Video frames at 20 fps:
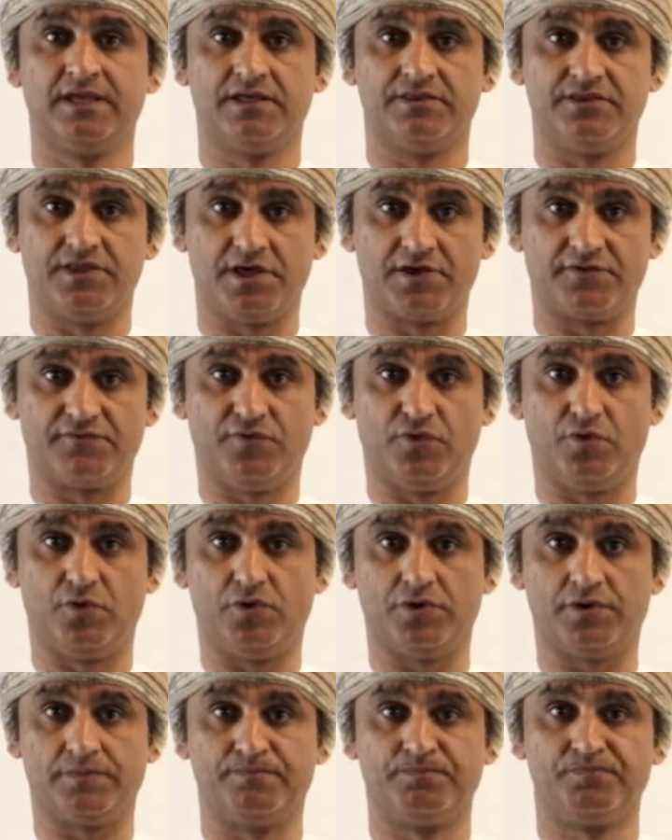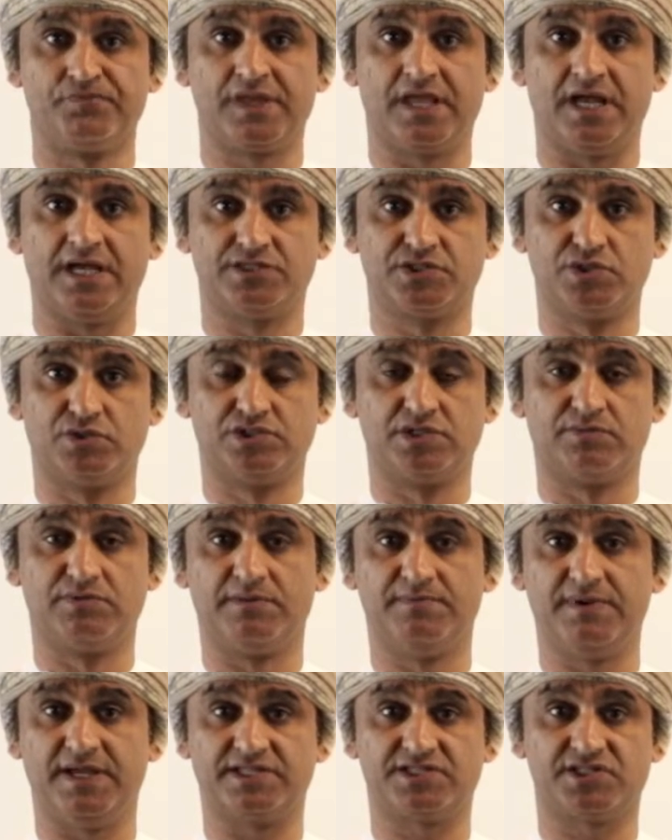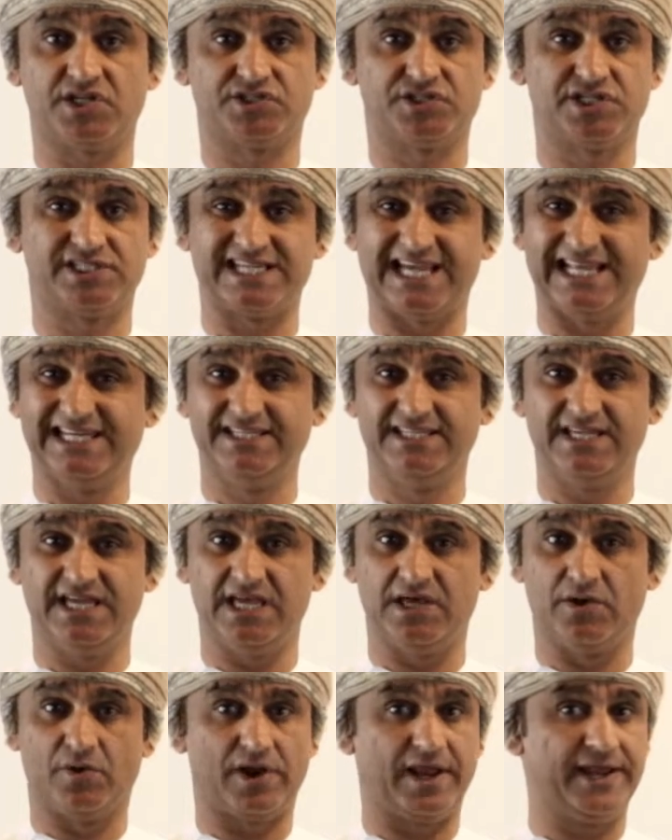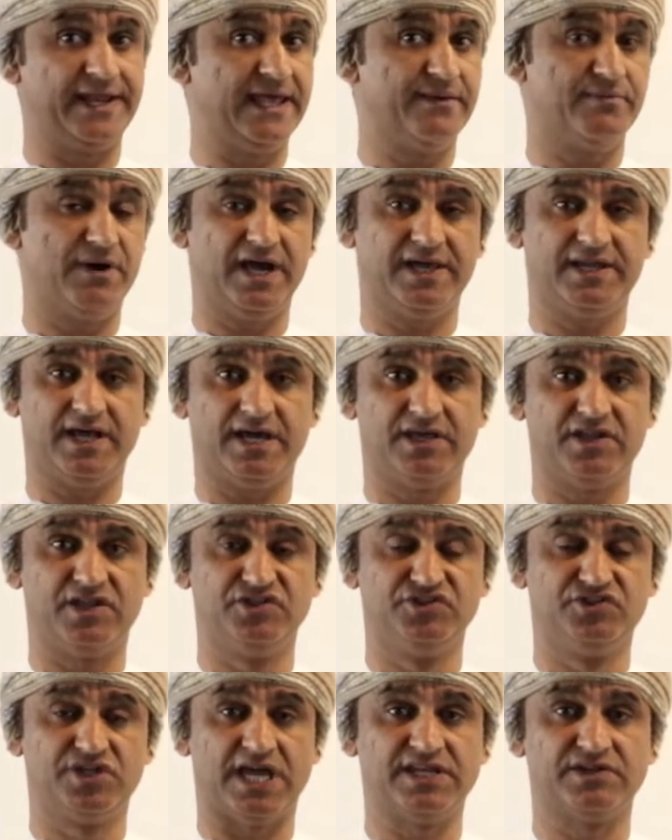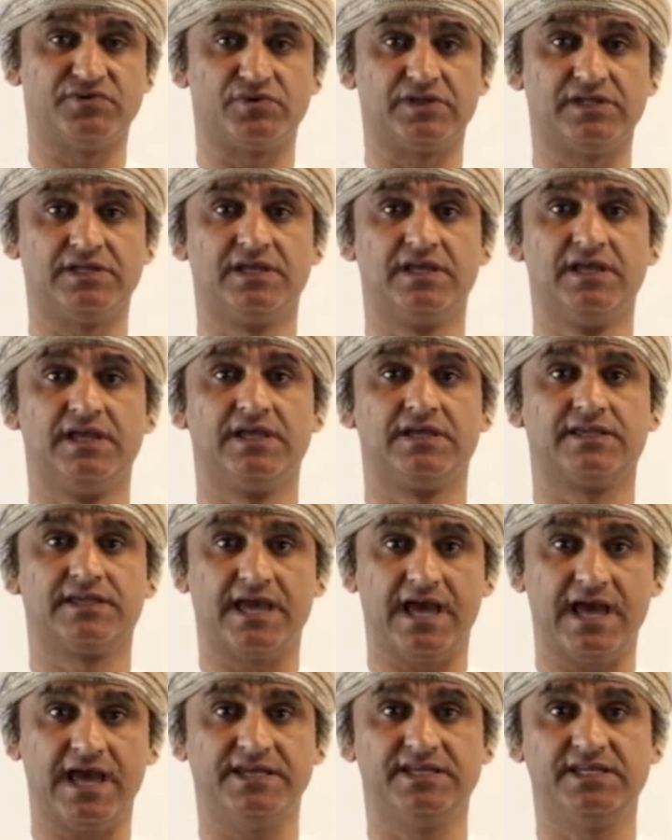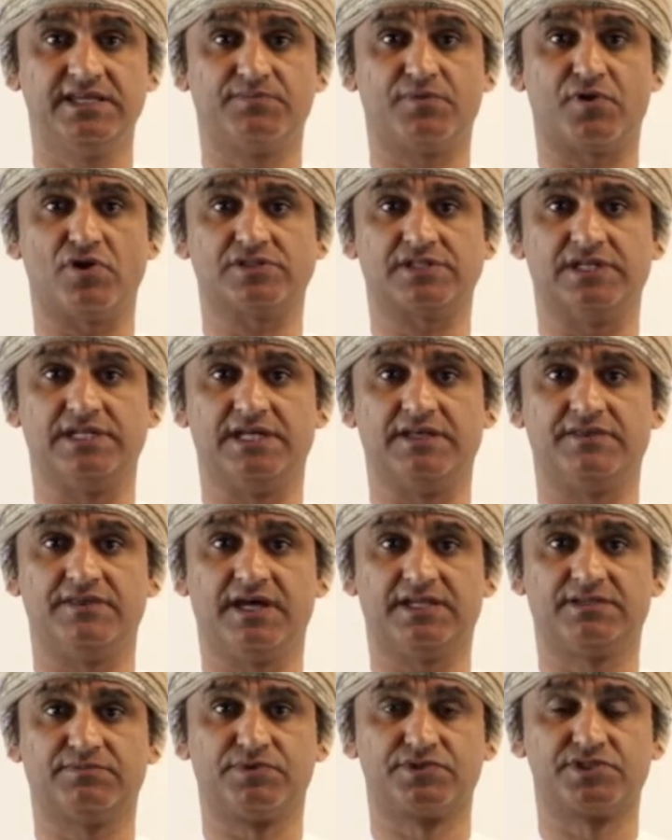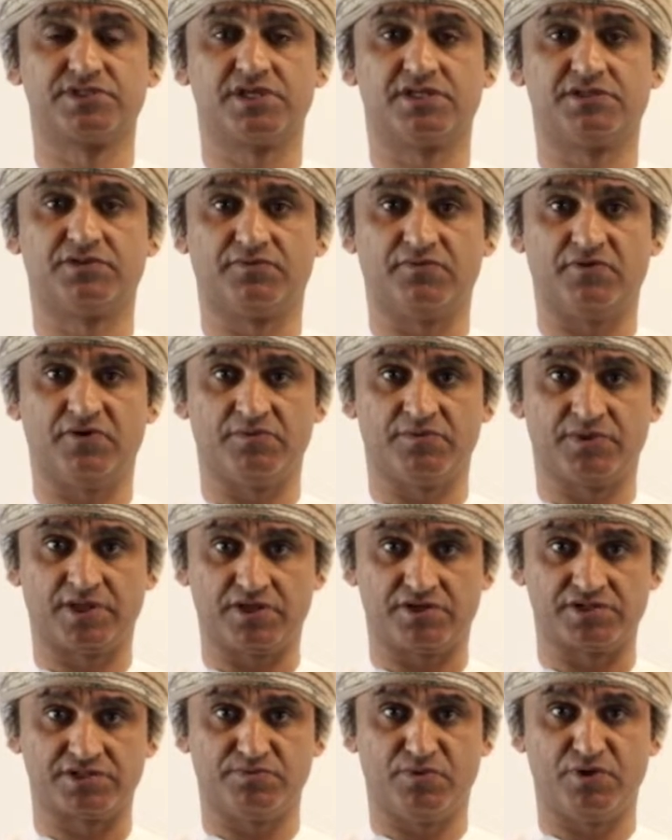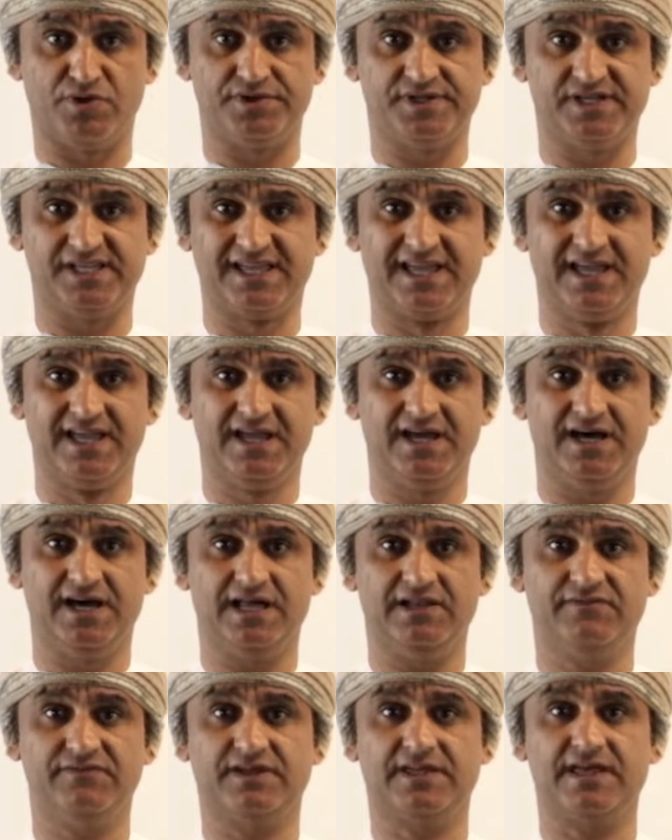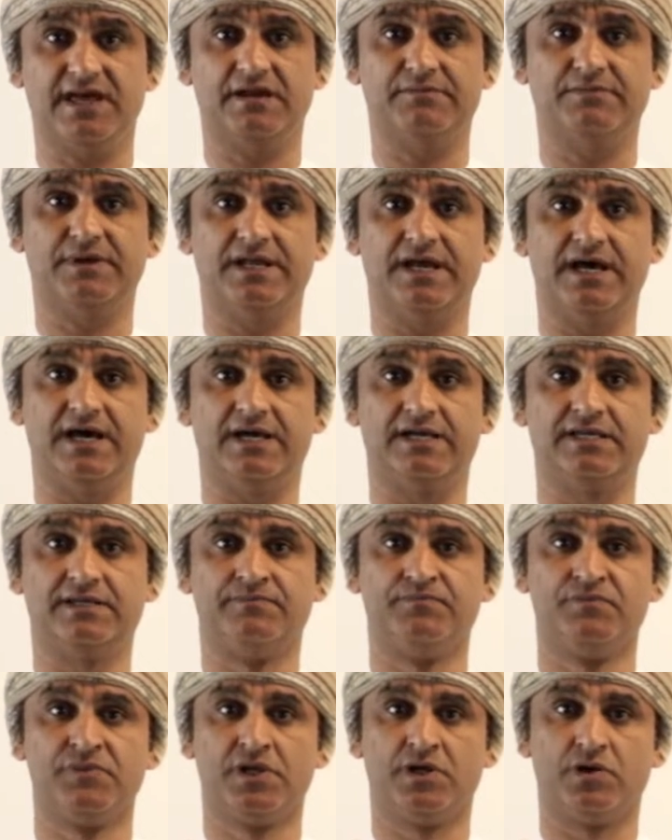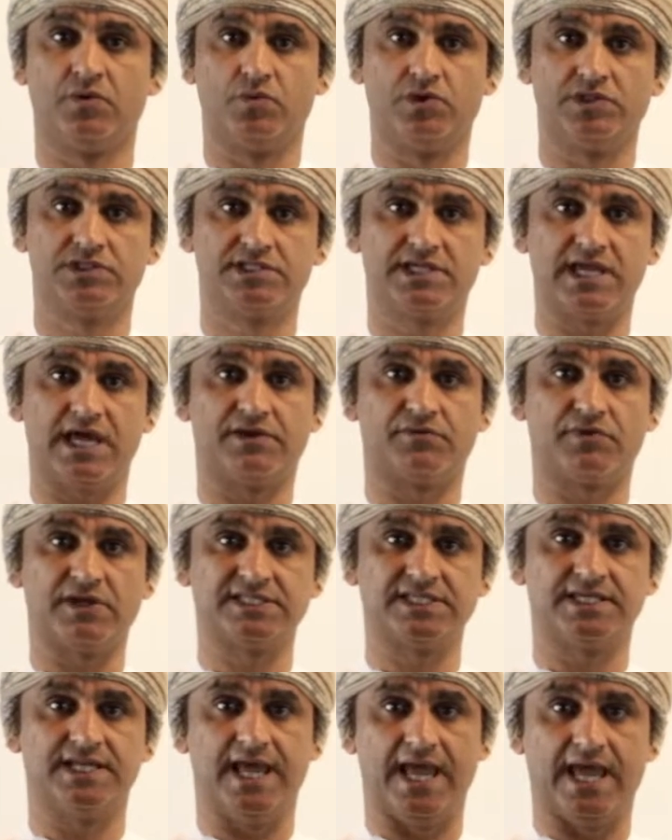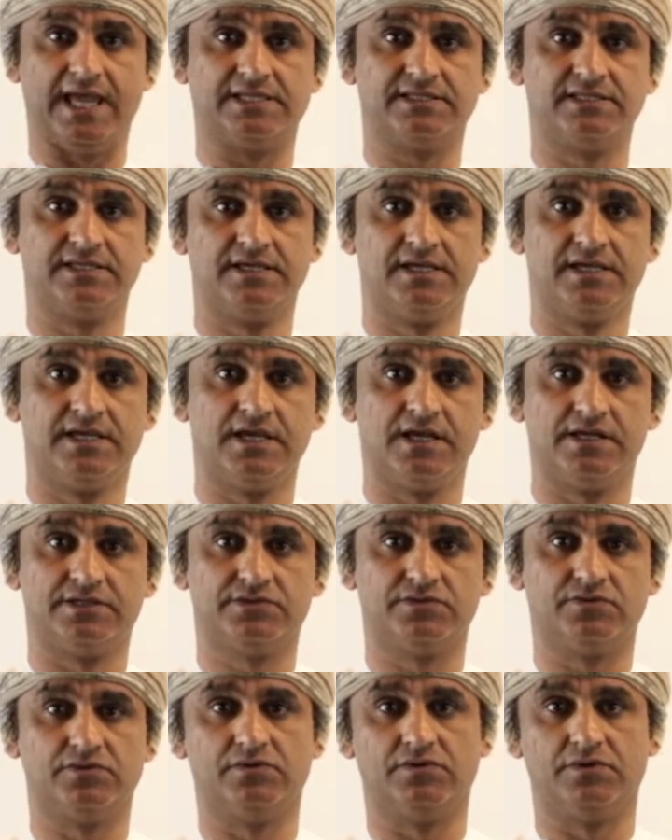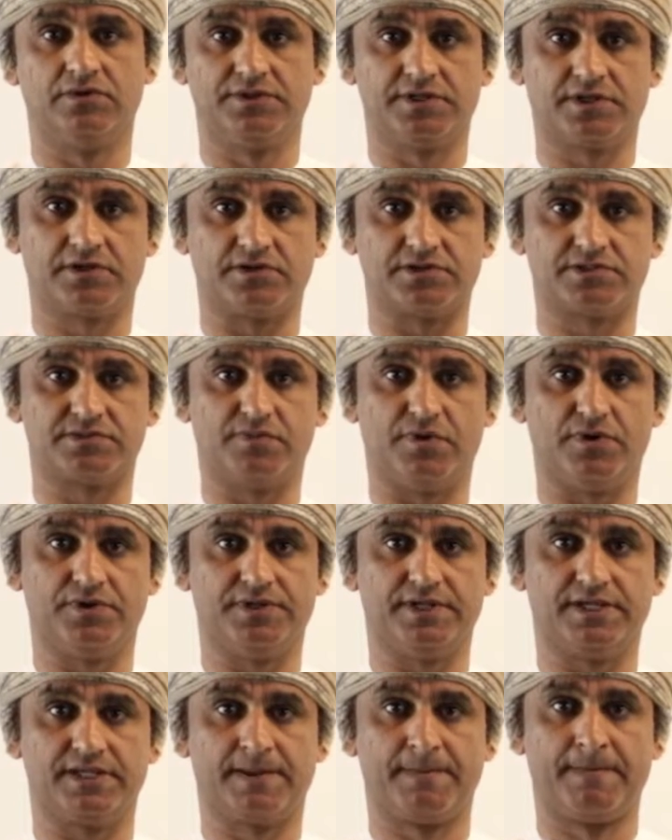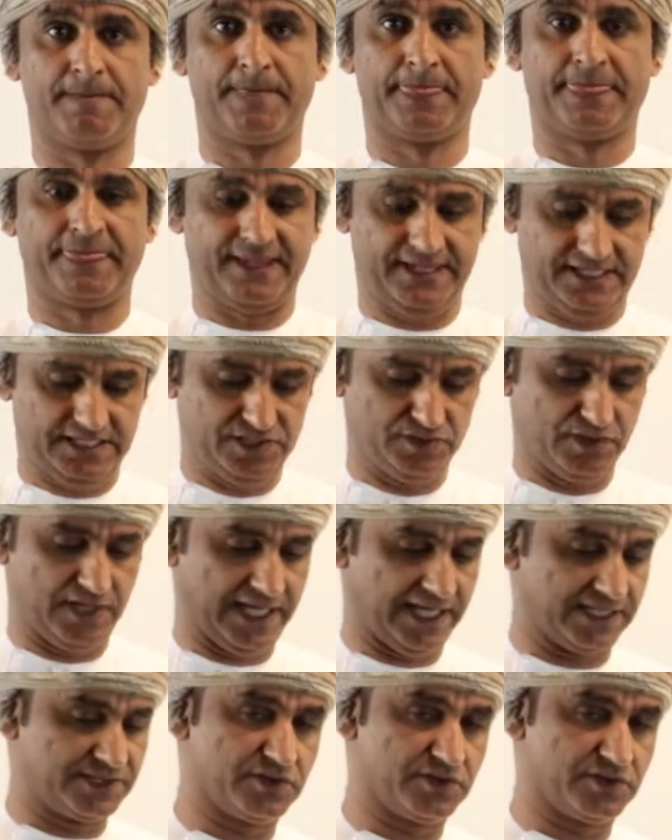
Therefore, a suitable base such as LDA or an amide ion in general can deprotonate that position to form the corresponding alpha carbanion, which can resonate to the corresponding enolate.